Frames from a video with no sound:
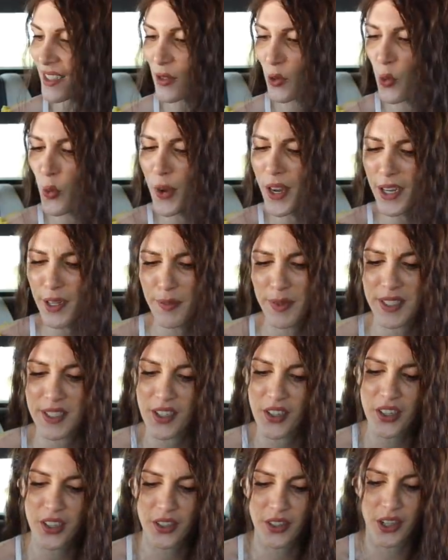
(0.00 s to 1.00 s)
It's a weird
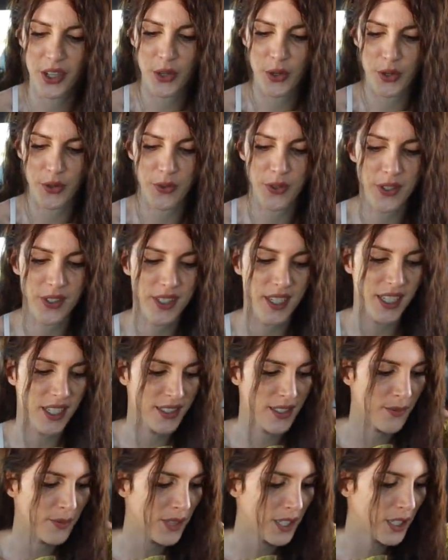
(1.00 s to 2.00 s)
material though. It feels like
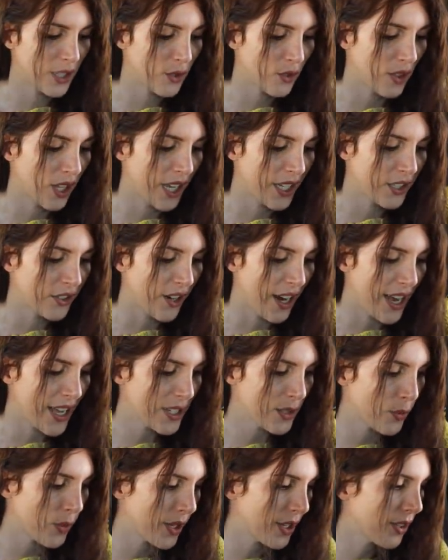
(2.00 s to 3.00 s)
something you'd line your
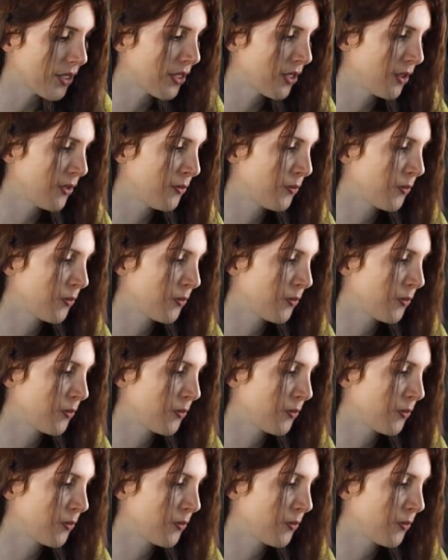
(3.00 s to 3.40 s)
ass with.